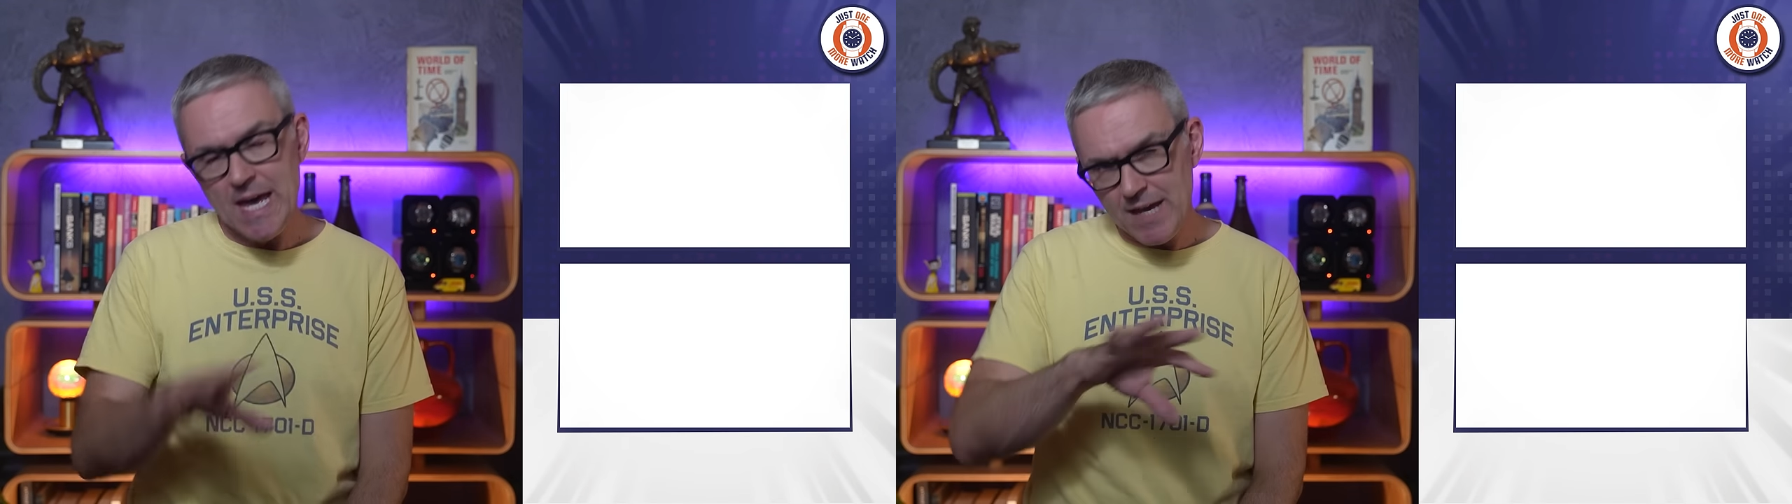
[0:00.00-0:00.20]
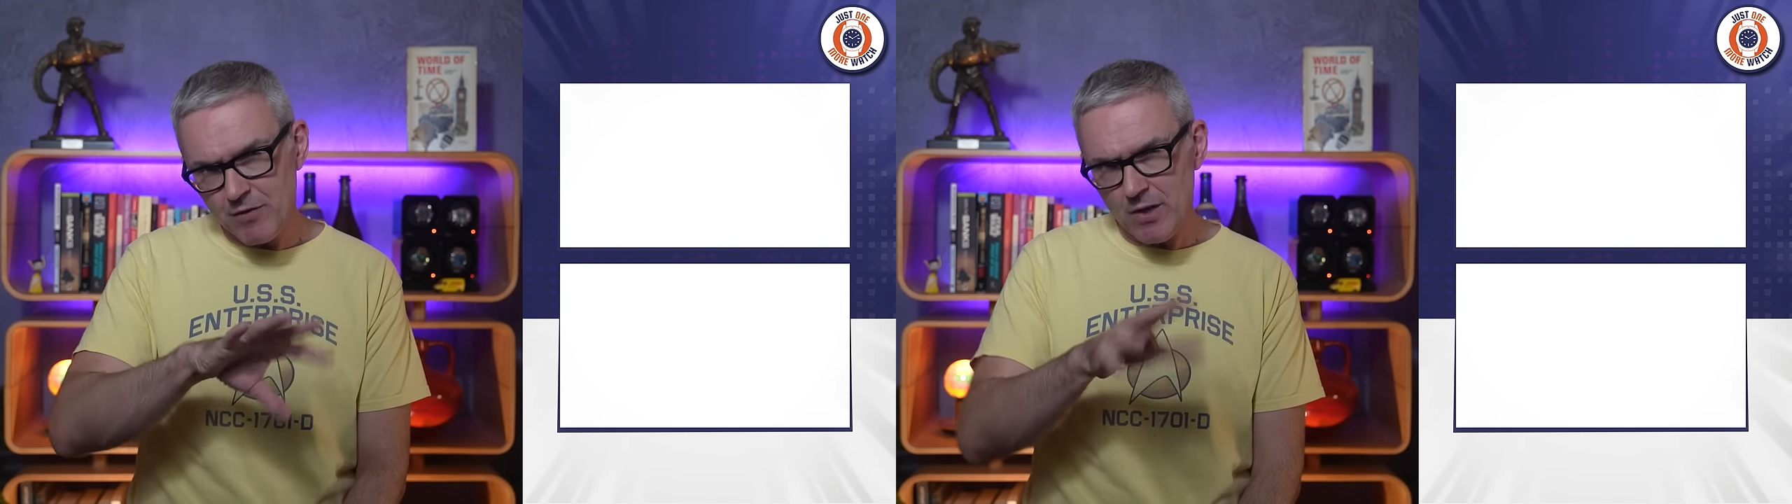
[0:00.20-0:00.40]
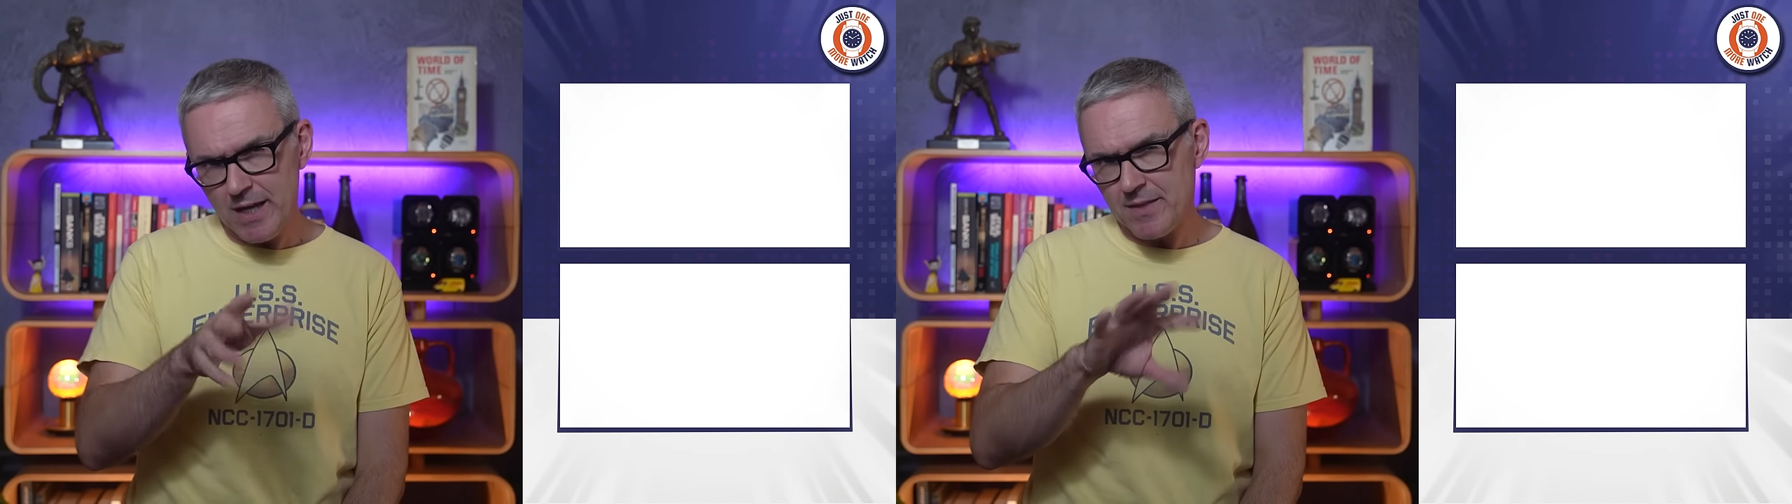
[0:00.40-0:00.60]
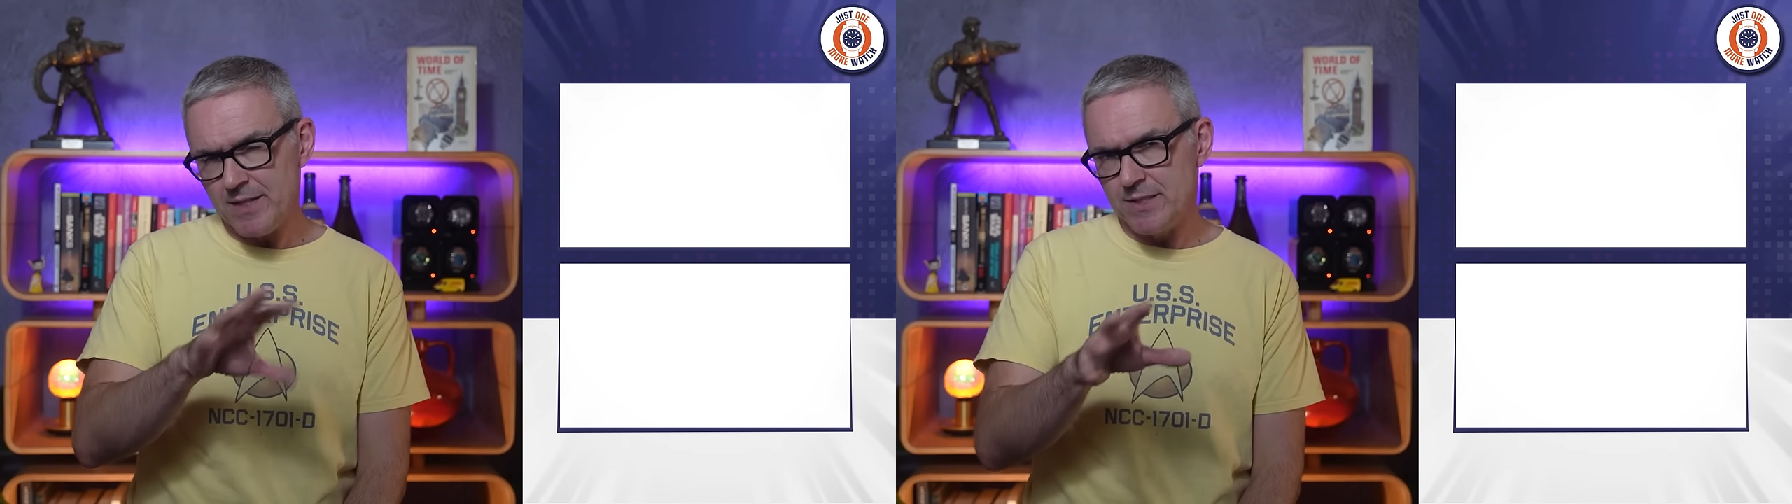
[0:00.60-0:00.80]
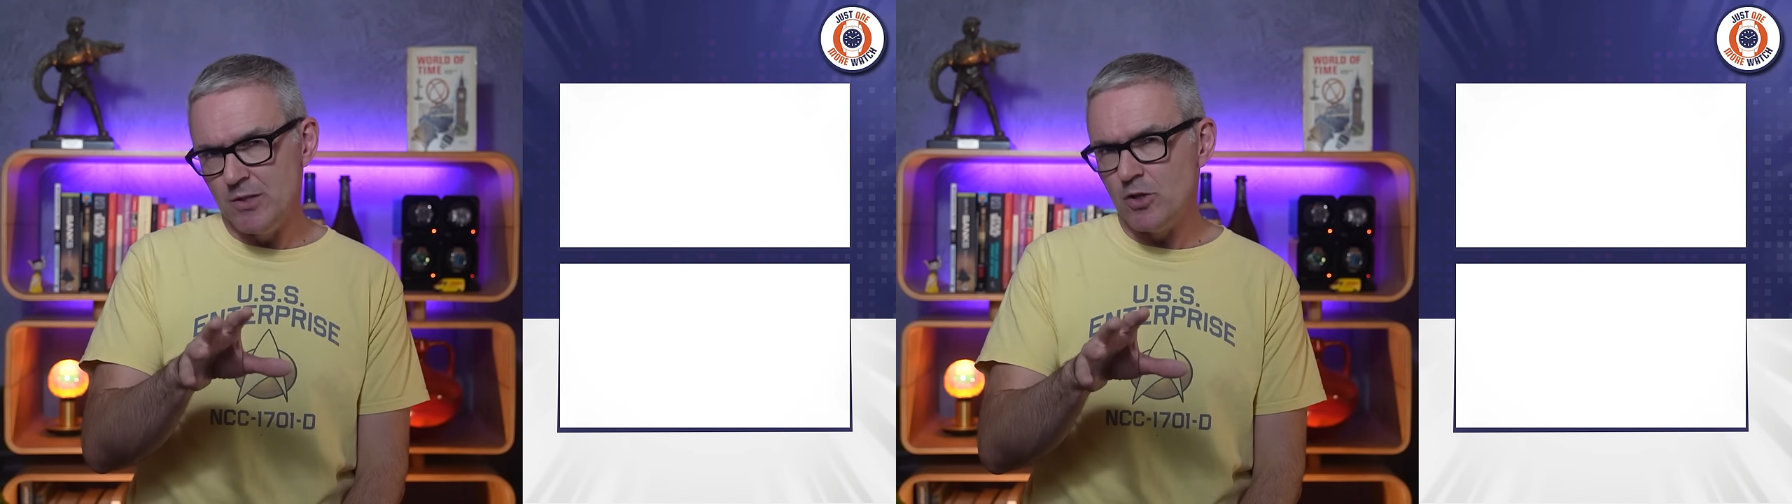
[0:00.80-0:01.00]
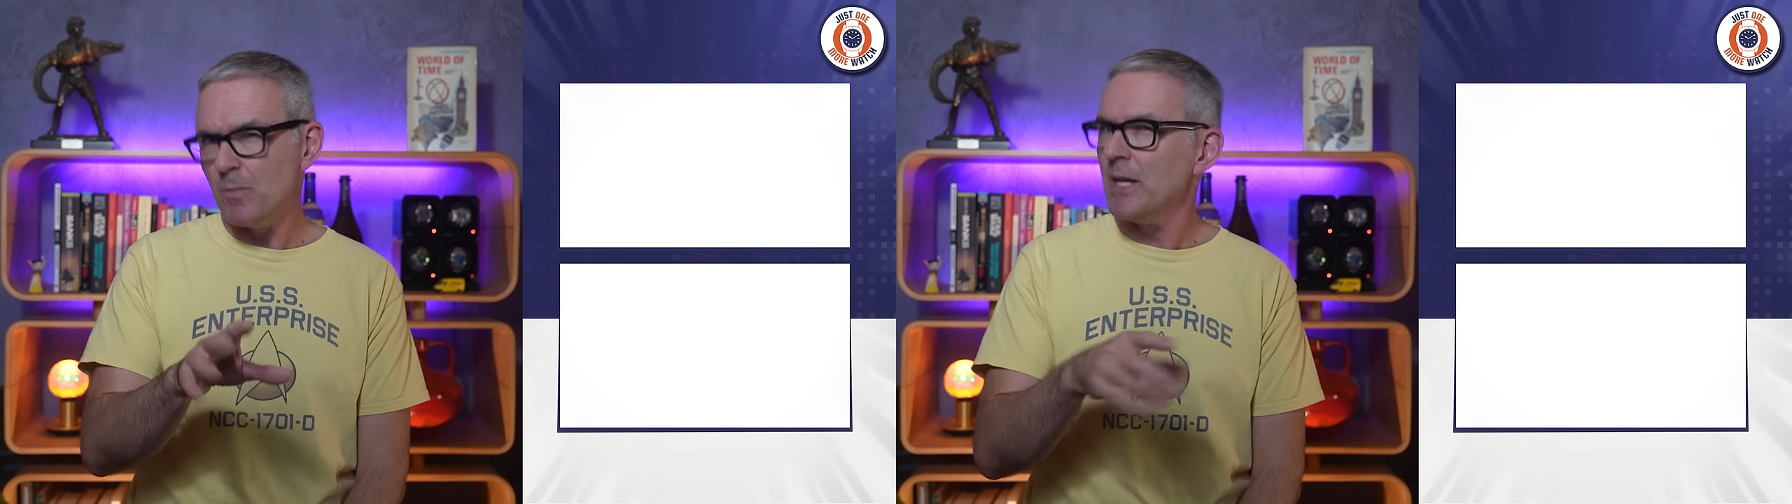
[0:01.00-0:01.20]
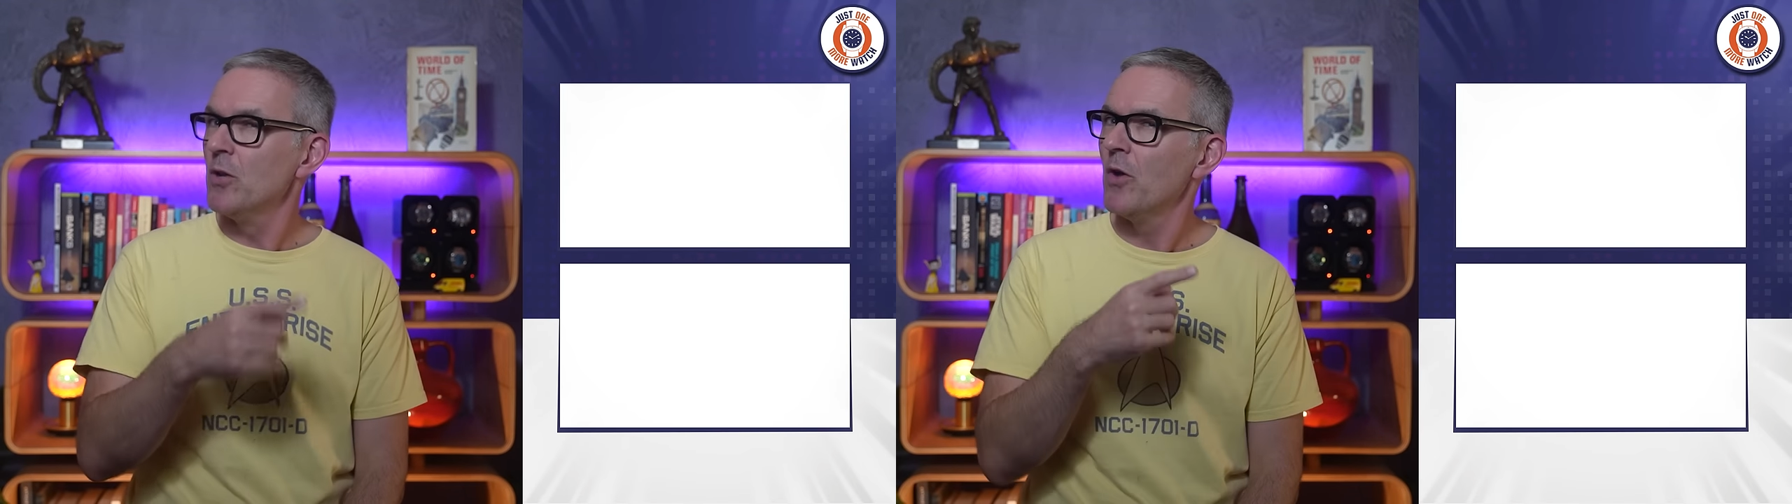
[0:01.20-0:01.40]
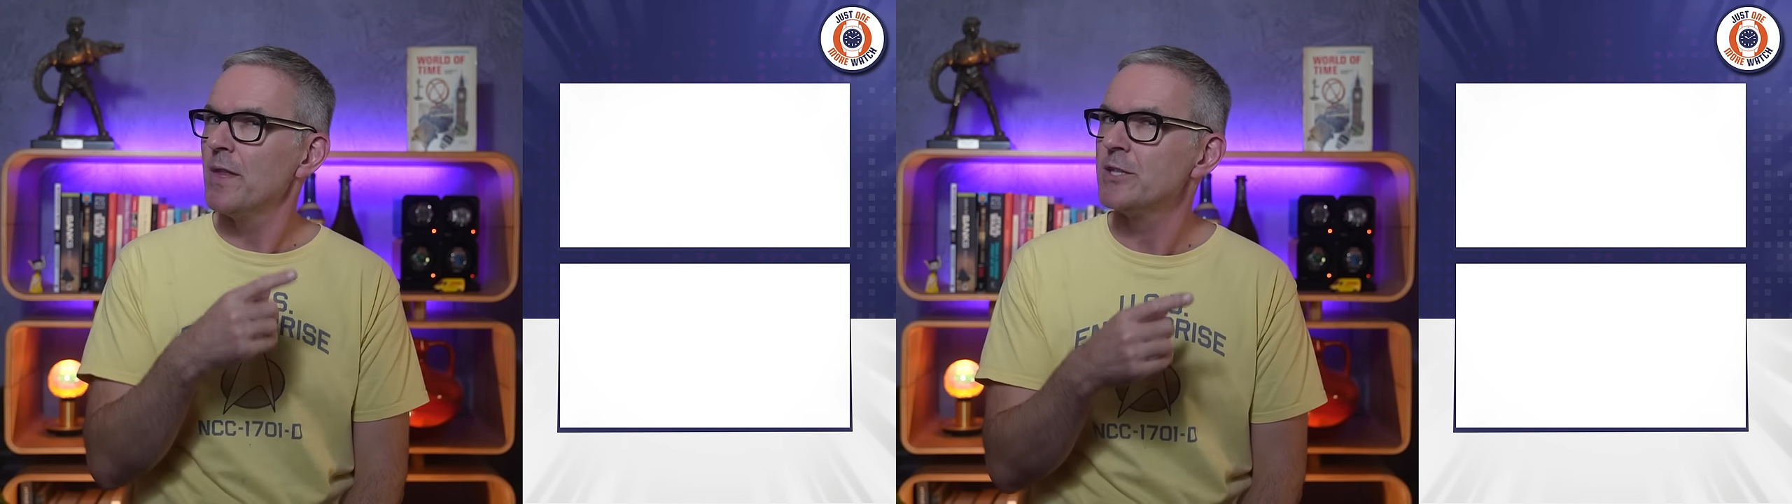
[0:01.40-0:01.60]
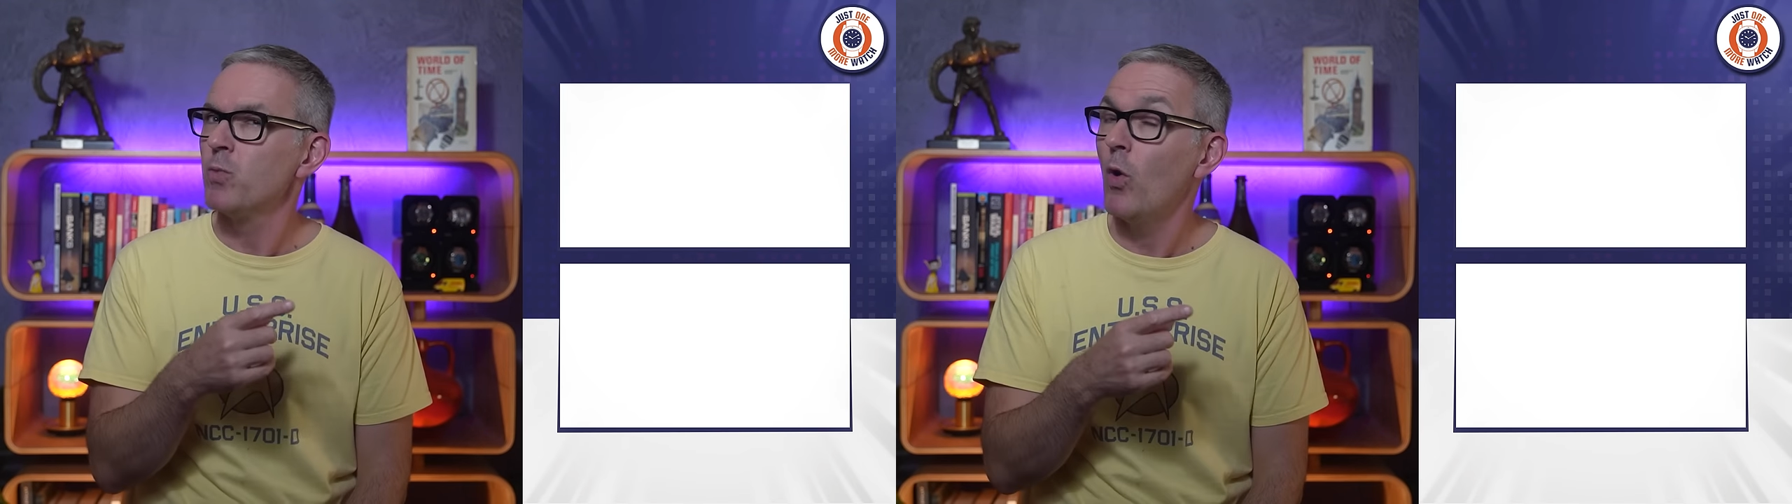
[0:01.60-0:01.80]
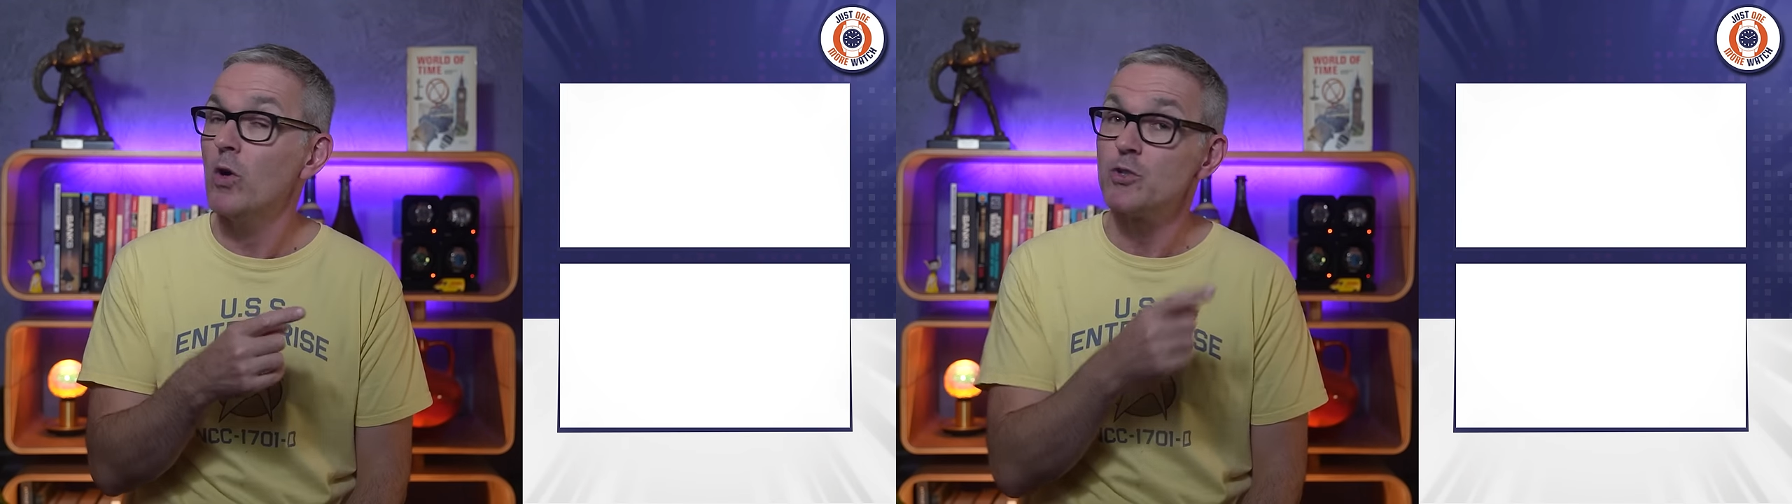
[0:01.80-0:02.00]
If you like this look but not
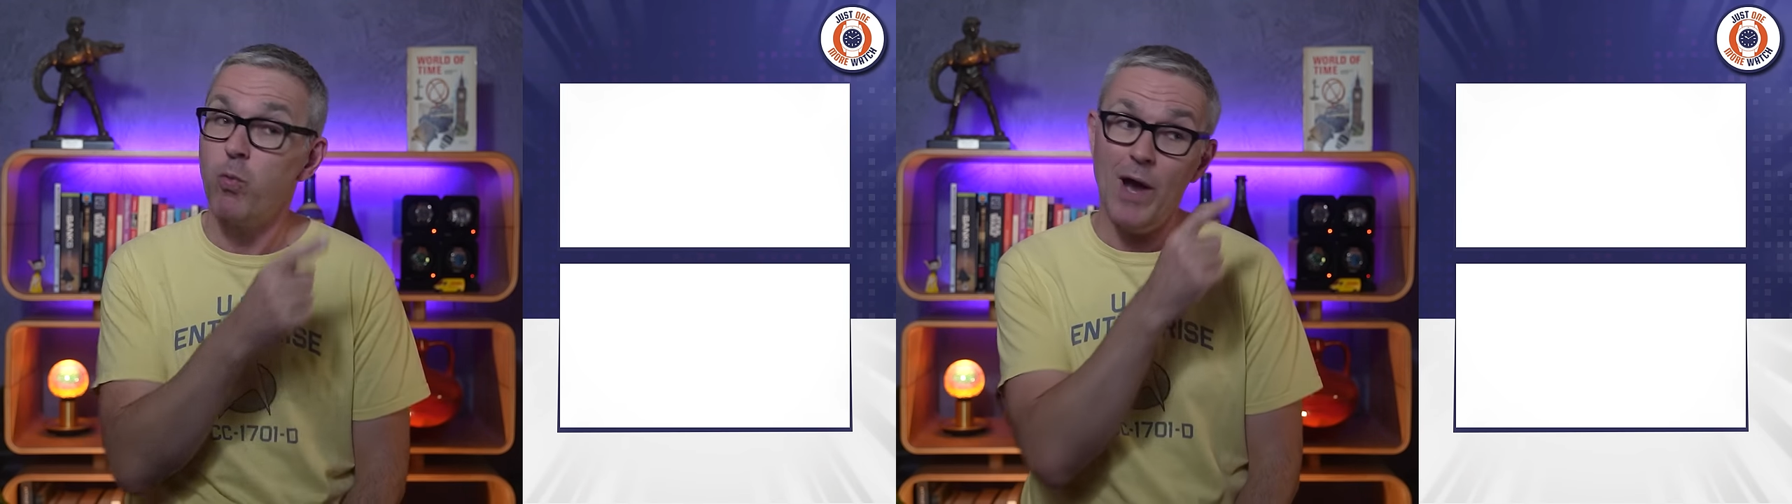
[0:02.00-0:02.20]
this watch,